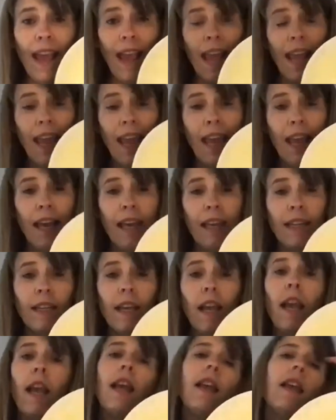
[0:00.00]
And
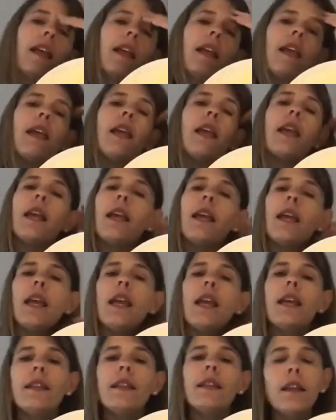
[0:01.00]

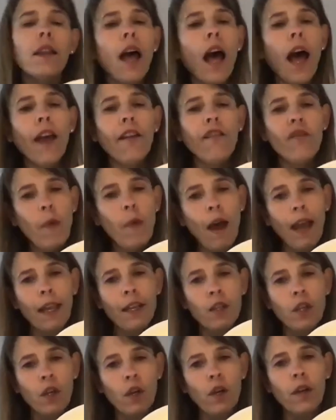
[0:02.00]
in the Live
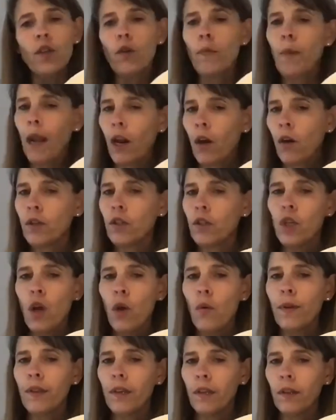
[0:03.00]
Binder, and your parents know
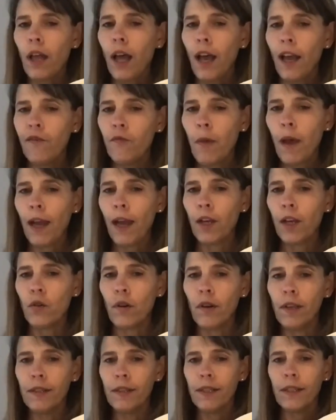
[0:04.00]
what the Live Binder
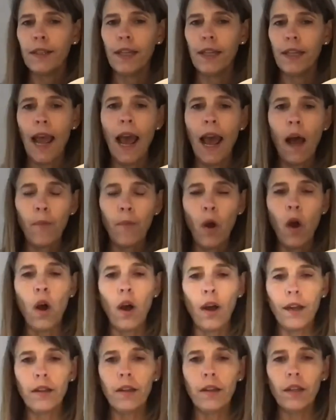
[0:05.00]
is, it's an app
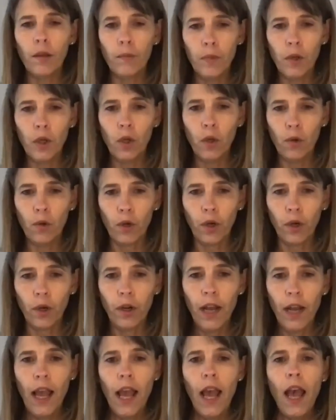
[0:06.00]
on the computer,
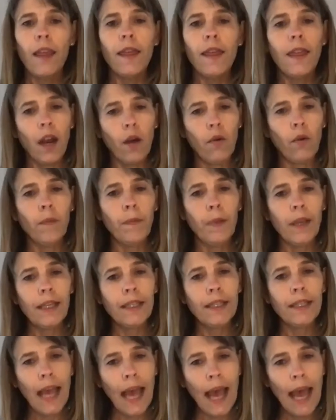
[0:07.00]
there will be a
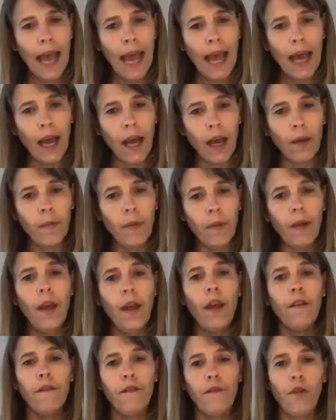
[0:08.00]
tab
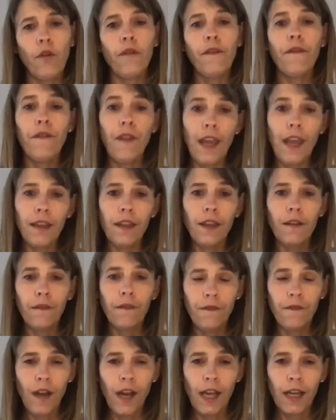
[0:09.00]
for Faith and
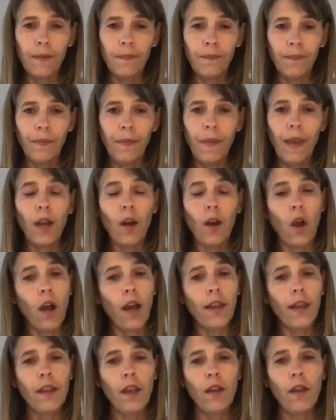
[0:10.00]
Fun. And
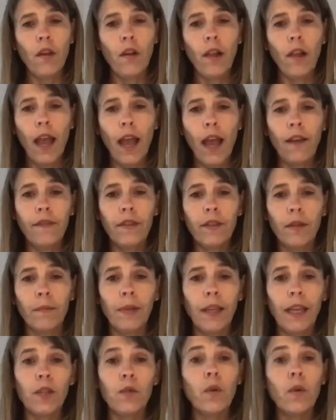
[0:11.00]
on there, they'll have some
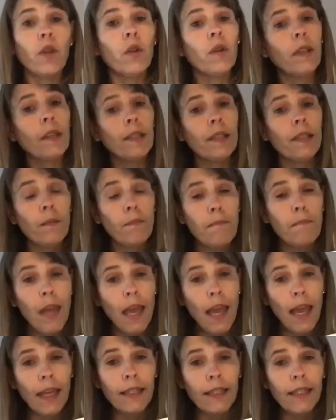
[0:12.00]
place where you can
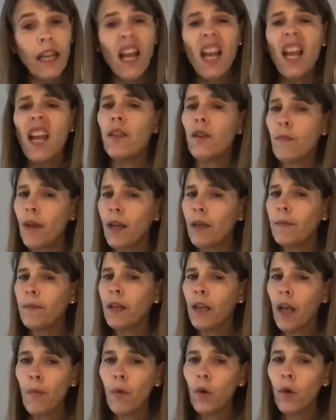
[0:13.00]
submit. And there might be a
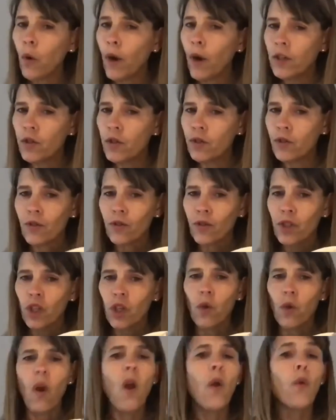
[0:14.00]
couple questions or
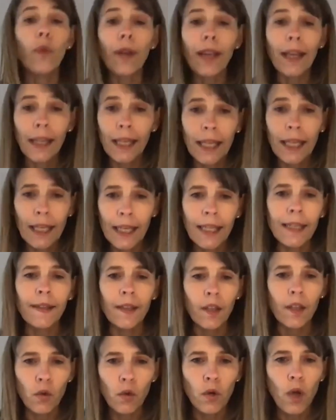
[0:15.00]
two, really easy,
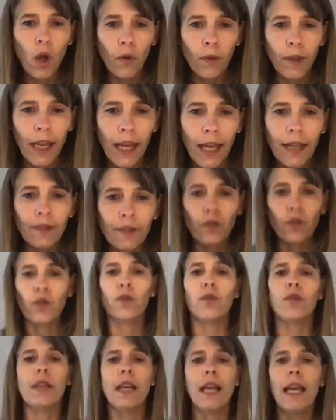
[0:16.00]
you know the
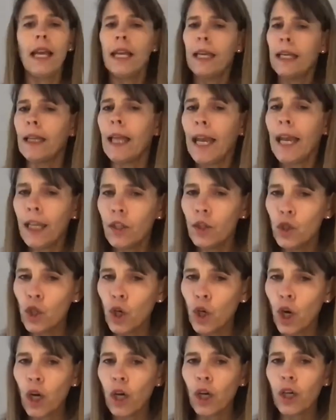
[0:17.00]
answers. Light and
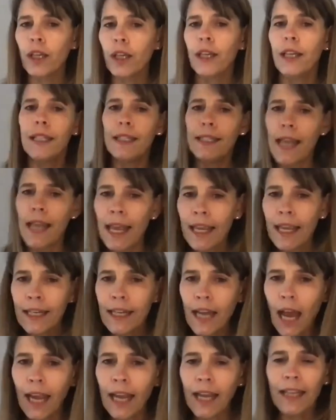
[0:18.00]
dark, day and
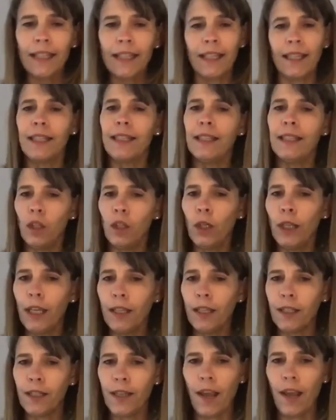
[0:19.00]
night, little
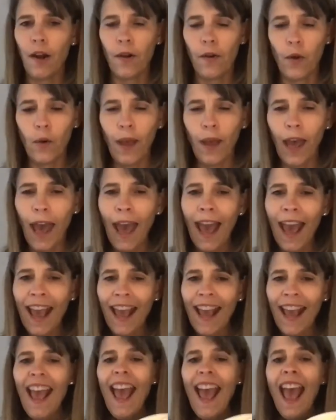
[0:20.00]
hints there,
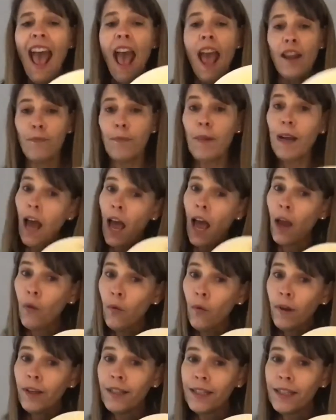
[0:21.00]
okay? But I
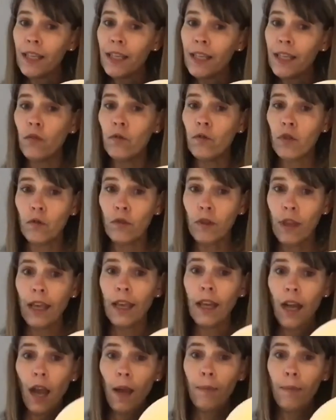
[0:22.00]
wanna see you, so they
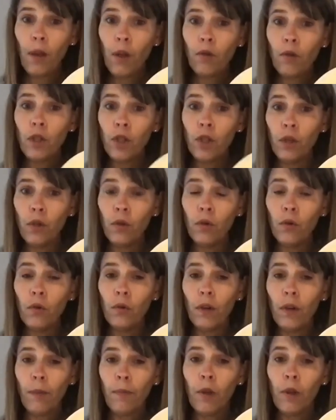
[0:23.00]
can upload
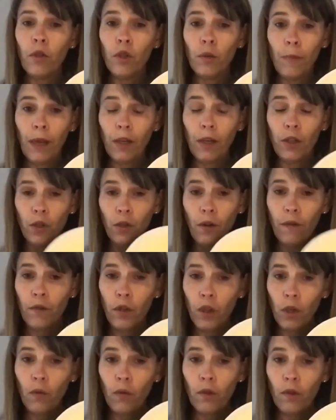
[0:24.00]
your picture of
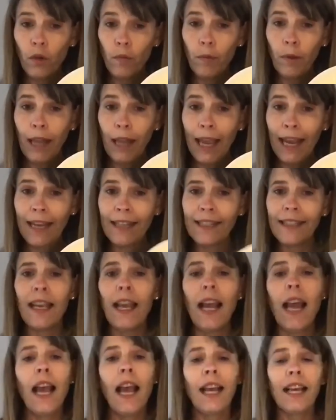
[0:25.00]
you and your plate,
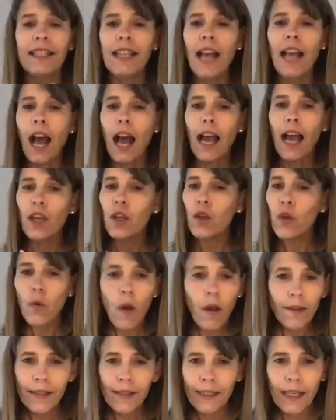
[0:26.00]
because you
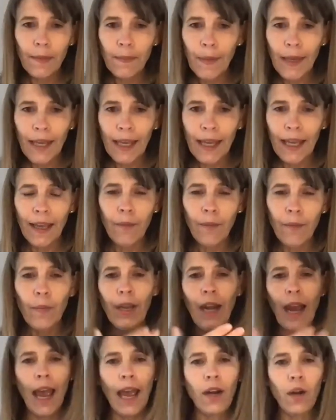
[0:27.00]
all see me,
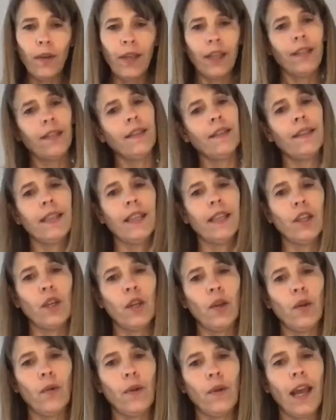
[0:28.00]
but I don't get to see
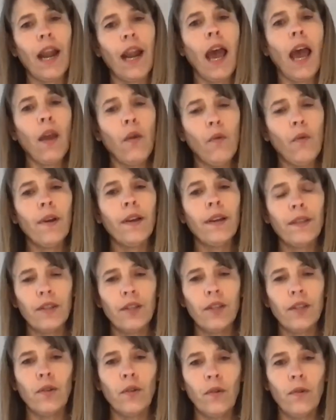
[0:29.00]
you. And I want
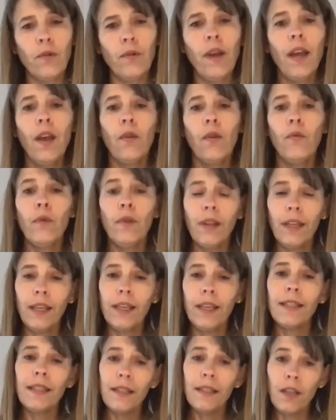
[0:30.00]
to really
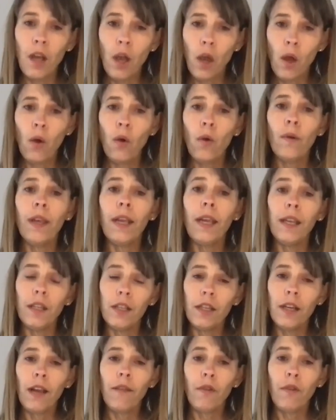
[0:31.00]
get to know each
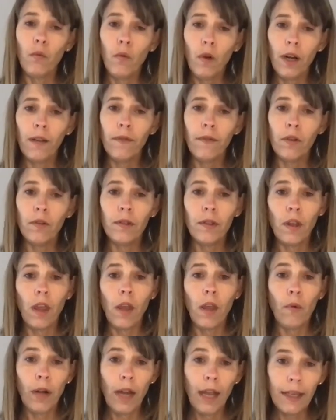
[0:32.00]
and every one of you so
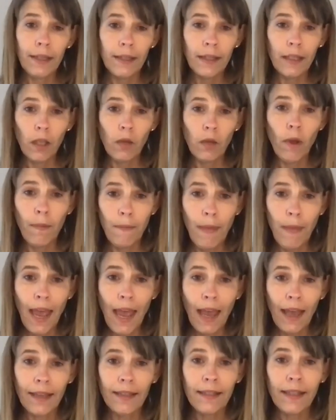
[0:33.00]
that when I see you at
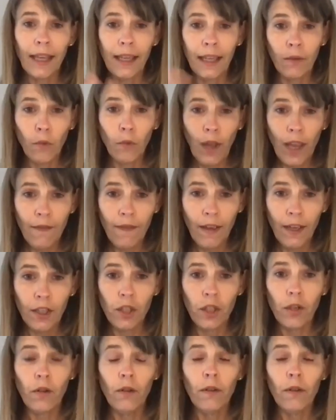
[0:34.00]
Mass, I can wave at
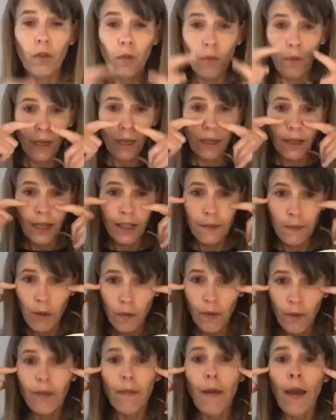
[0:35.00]
you if you recognize me
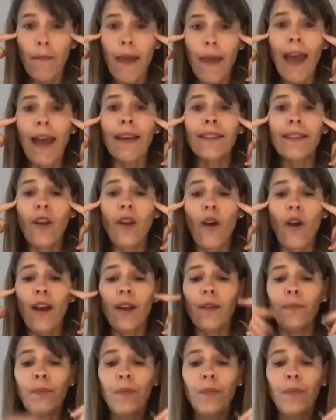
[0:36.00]
with my mask on,